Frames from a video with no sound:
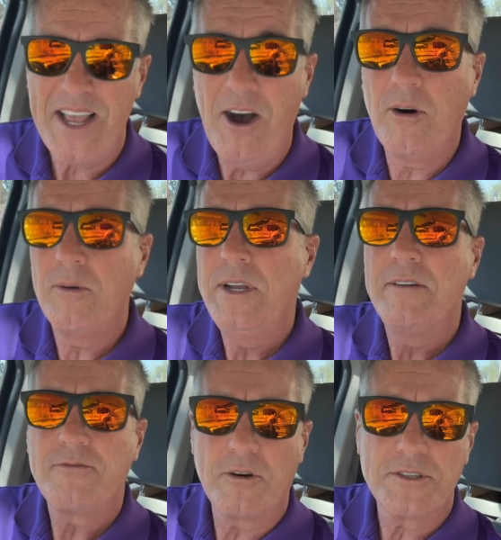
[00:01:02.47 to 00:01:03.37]
Oh,
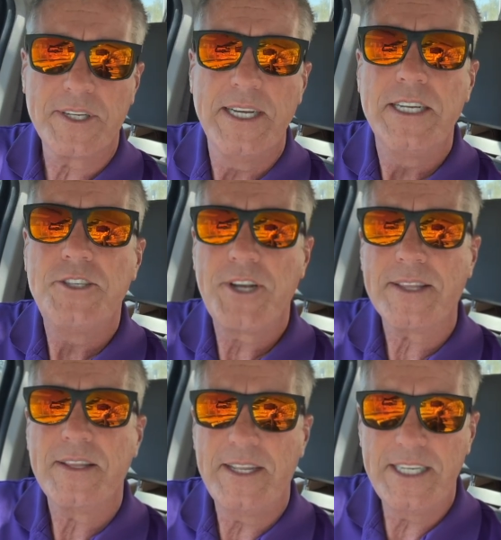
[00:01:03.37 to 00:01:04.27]
first,
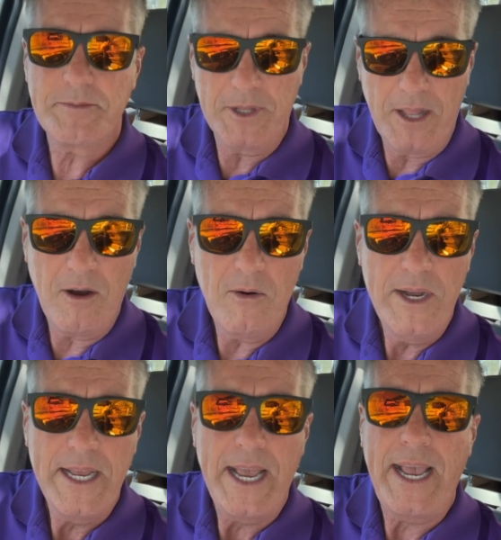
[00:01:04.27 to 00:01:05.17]
check the links below
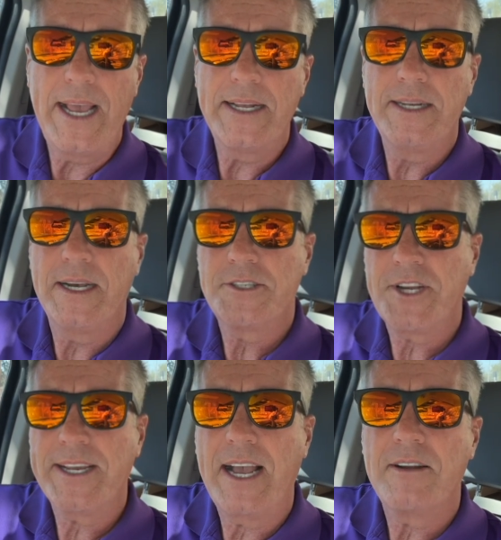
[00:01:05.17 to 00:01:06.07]
and
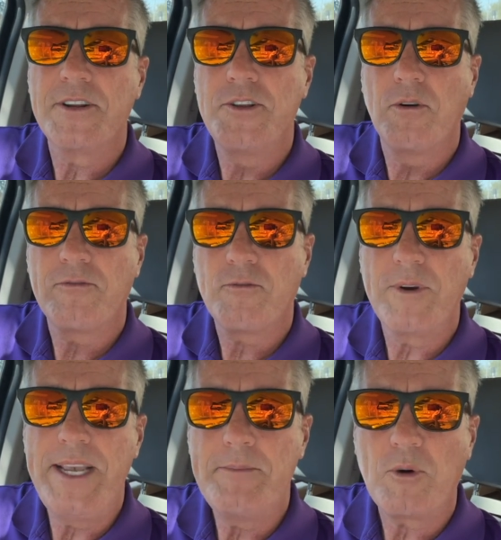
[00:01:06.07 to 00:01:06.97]
check out your
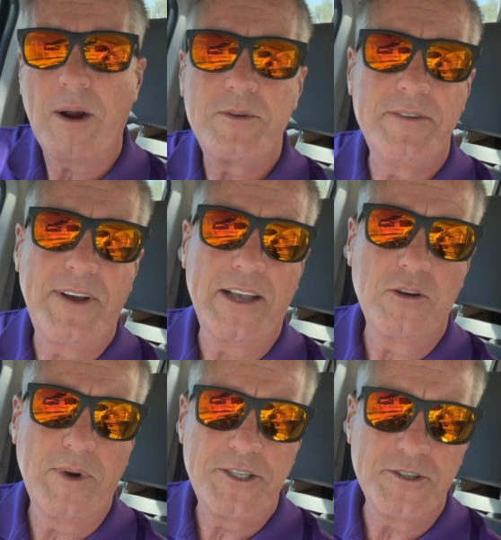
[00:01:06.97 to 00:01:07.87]
free property
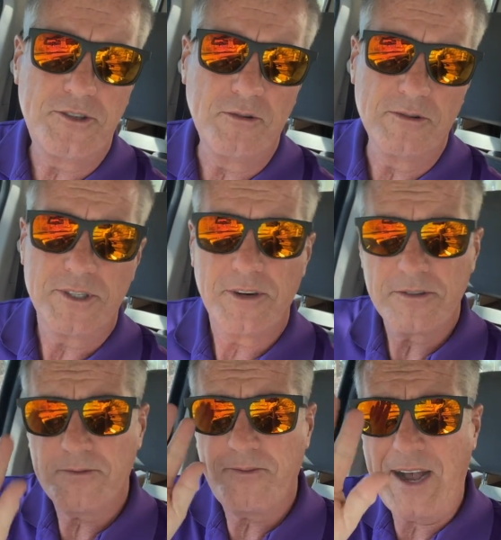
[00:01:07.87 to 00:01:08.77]
valuation tools.
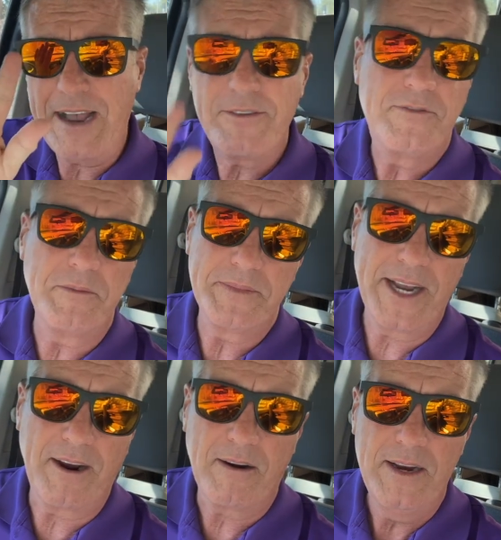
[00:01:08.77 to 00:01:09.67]
There's 5 of them
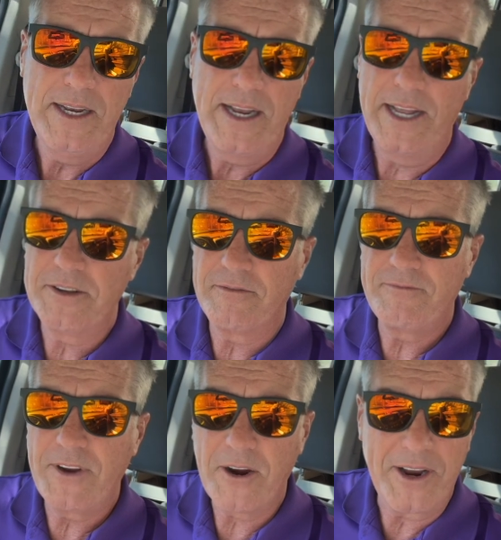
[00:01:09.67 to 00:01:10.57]
there, and they're
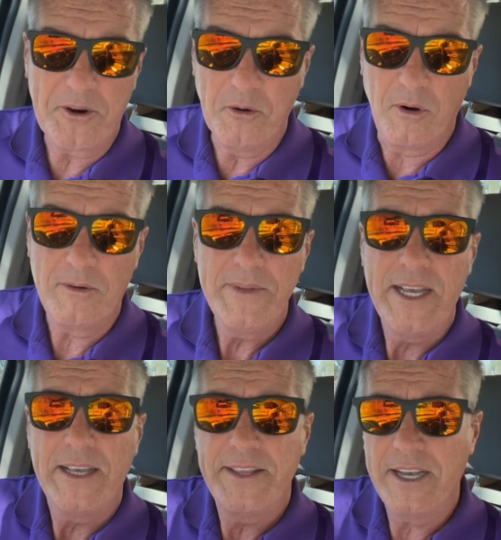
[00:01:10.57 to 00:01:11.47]
very cool.
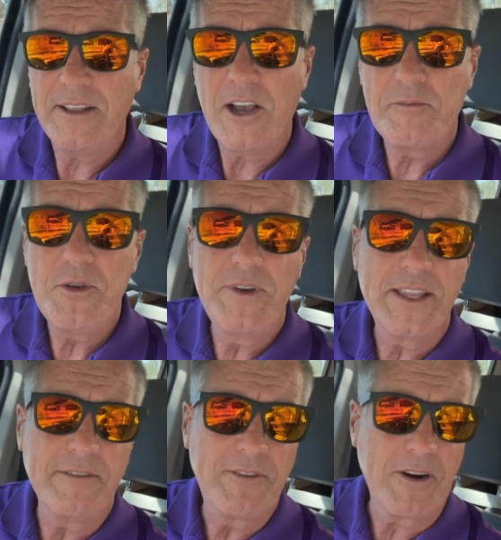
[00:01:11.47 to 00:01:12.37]
They'll help you
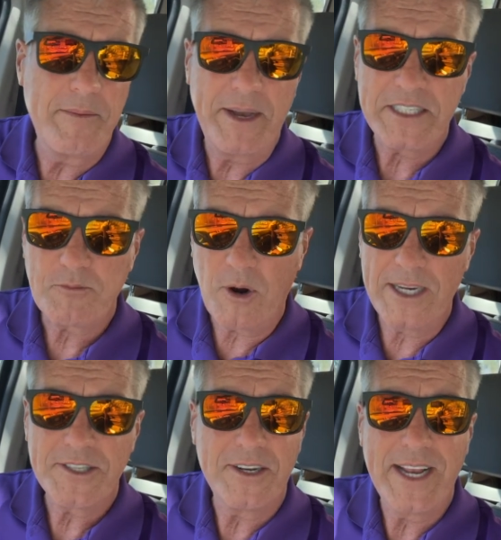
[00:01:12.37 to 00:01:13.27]
get the very best
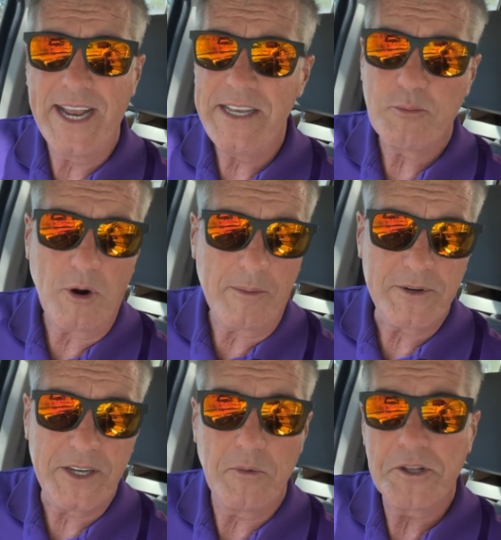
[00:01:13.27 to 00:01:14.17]
price on any
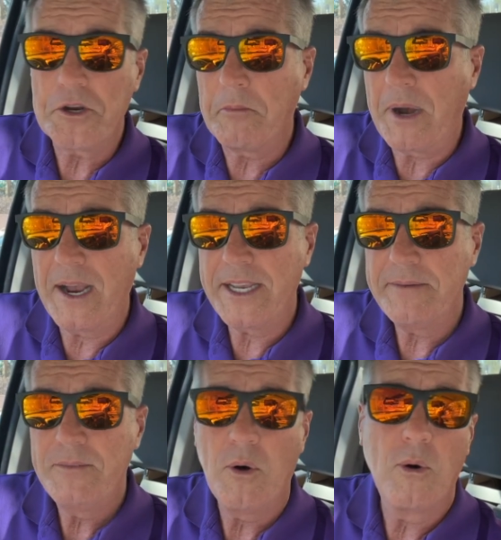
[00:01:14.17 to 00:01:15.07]
property, whether you're buying
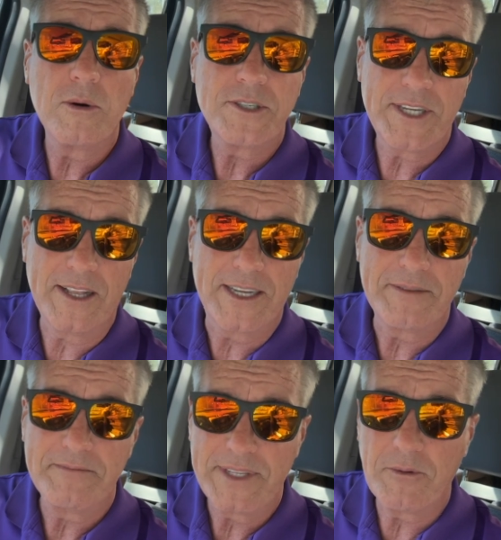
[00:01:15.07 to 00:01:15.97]
or selling.
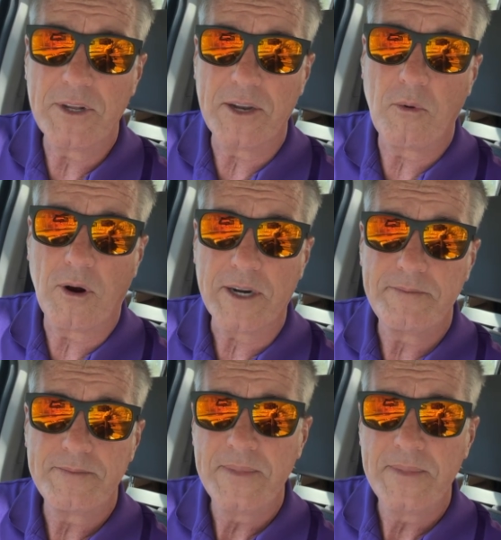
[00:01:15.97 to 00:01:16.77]
They really work.